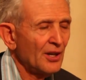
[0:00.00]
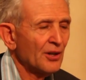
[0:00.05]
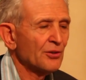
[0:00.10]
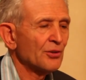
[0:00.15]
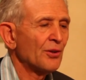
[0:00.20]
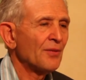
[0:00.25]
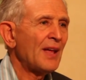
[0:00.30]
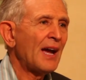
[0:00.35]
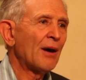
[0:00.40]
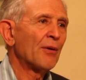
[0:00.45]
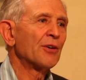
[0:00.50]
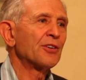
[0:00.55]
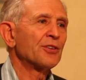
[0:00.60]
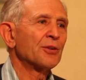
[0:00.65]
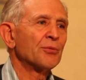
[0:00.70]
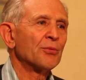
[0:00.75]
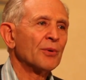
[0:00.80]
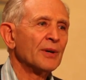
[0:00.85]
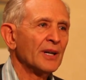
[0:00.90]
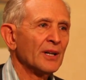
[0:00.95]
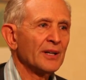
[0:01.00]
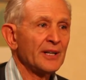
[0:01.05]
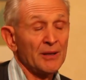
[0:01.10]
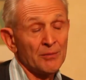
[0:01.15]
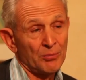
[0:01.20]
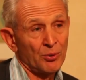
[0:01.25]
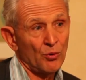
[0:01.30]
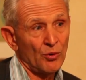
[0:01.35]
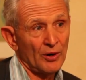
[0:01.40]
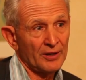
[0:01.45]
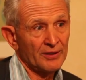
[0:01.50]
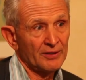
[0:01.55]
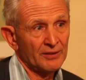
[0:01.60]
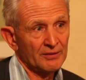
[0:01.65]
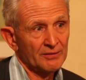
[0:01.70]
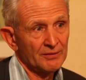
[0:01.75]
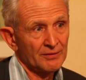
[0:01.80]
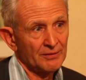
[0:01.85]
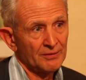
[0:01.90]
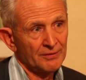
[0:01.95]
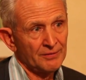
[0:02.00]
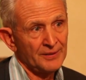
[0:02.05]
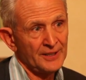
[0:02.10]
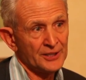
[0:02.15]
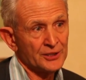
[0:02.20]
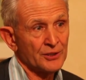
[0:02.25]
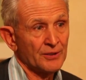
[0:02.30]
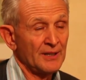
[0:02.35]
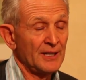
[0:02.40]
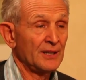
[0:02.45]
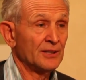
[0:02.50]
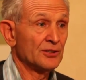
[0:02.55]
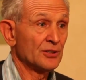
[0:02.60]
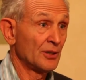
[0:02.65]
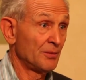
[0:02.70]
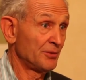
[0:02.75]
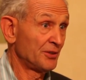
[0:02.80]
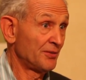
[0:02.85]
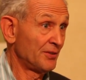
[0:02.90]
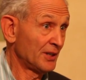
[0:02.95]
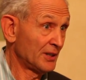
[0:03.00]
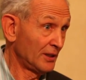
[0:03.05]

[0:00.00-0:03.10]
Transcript: So that was a really important feature in terms of the